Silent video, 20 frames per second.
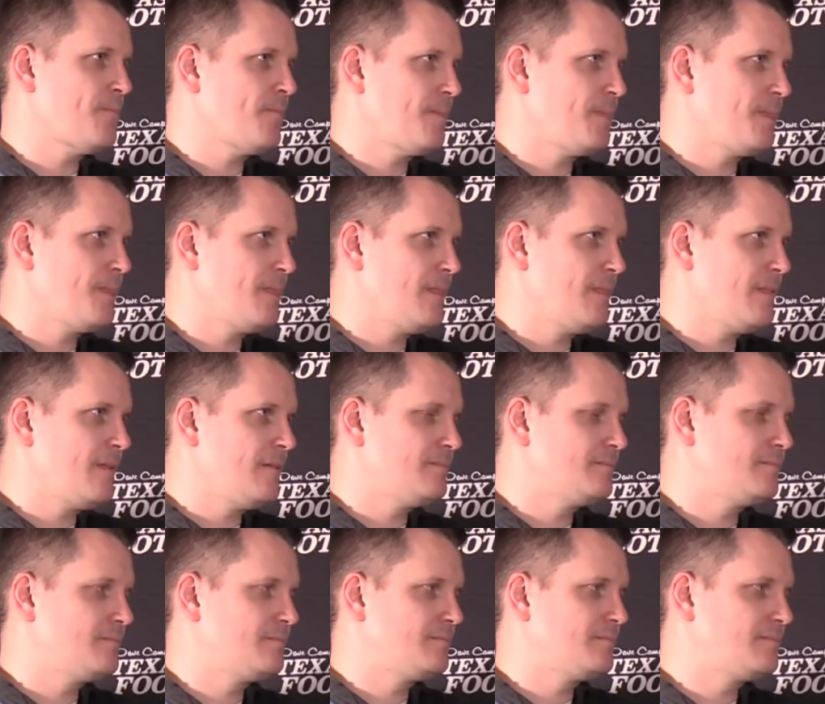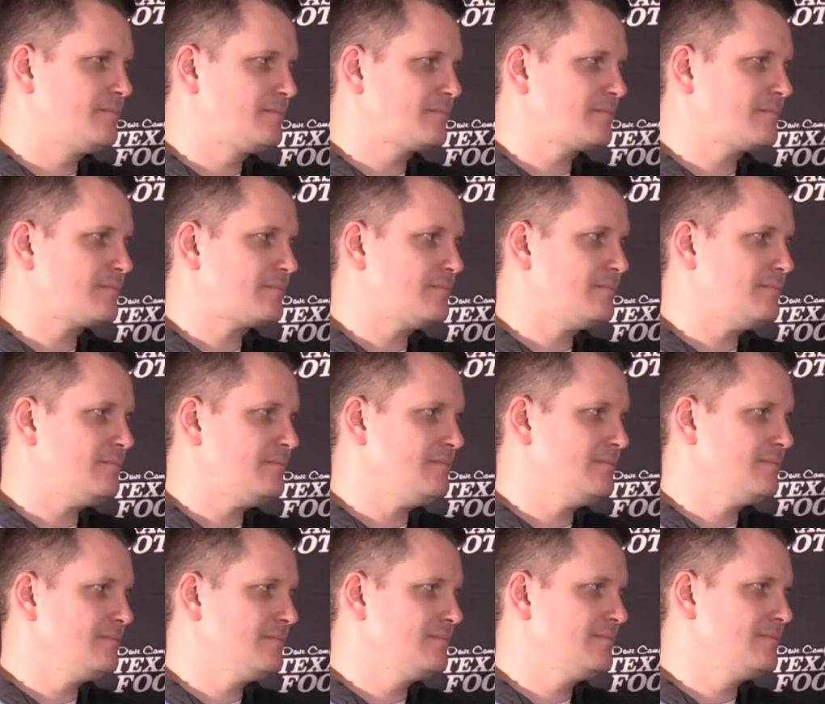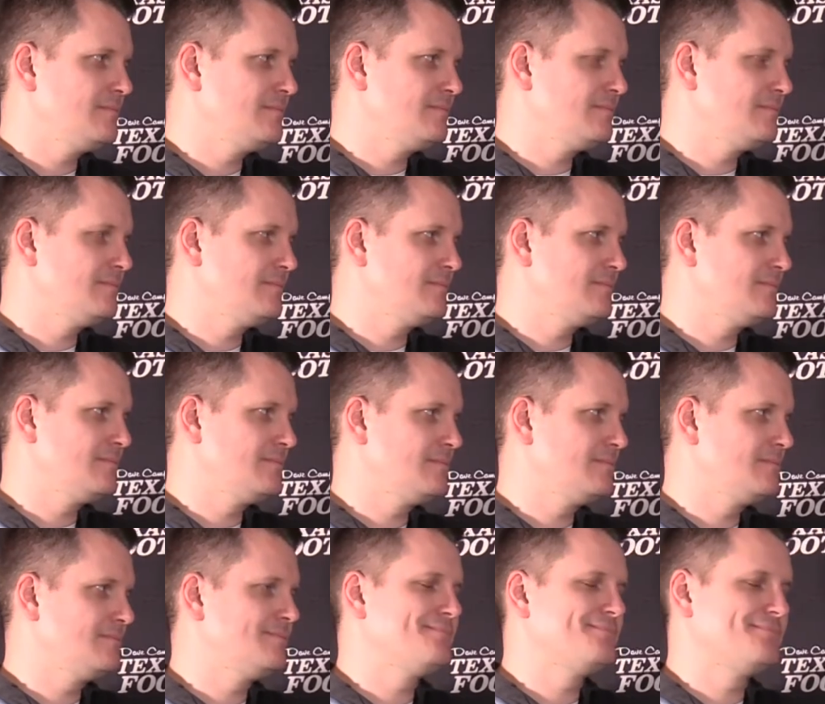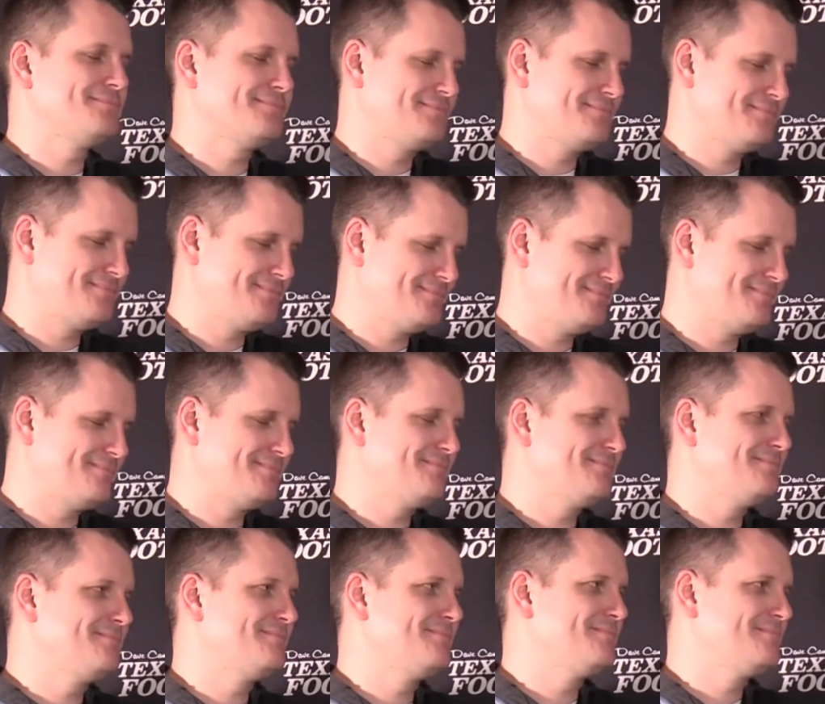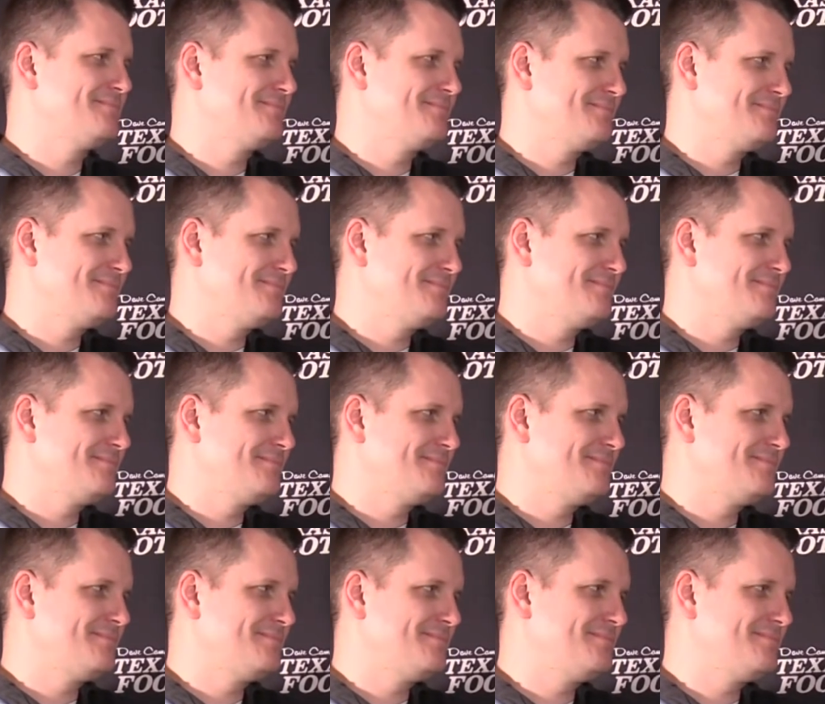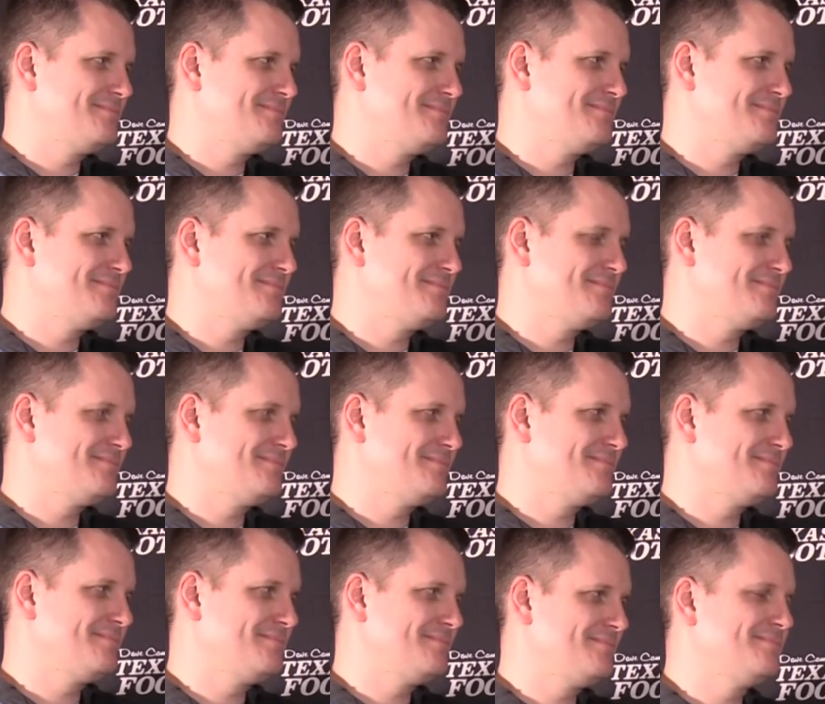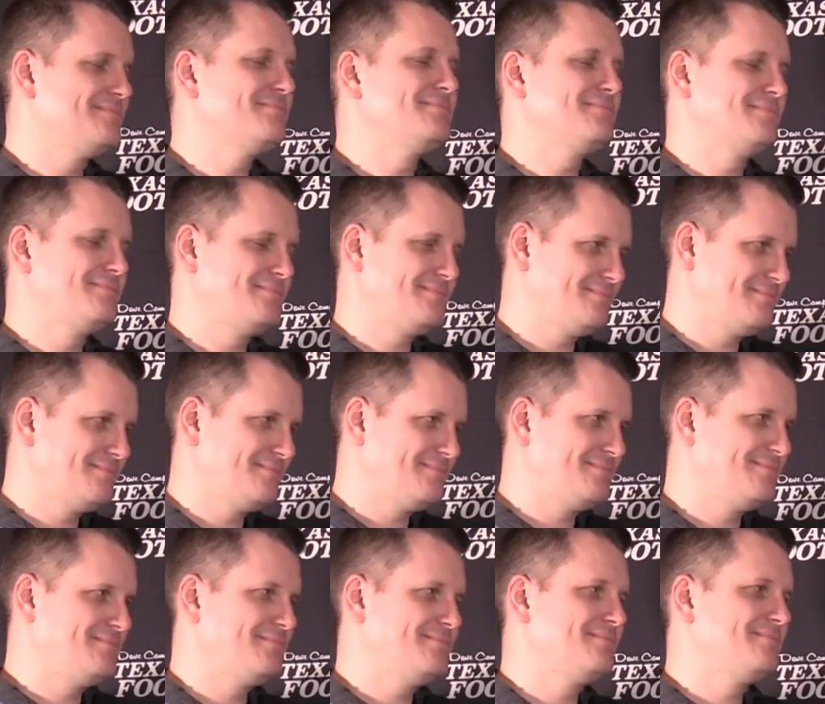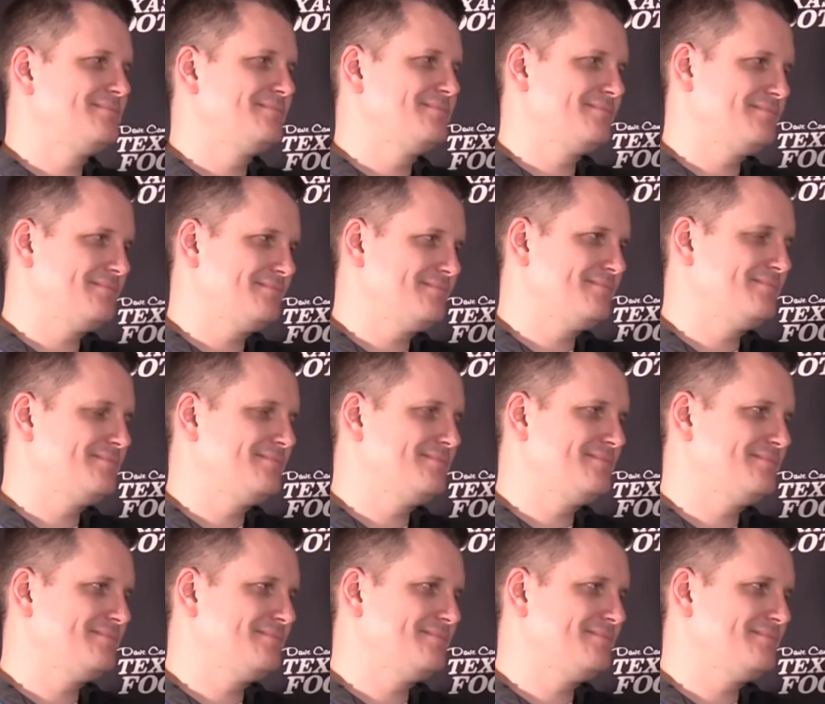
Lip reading: The person shown says nothing.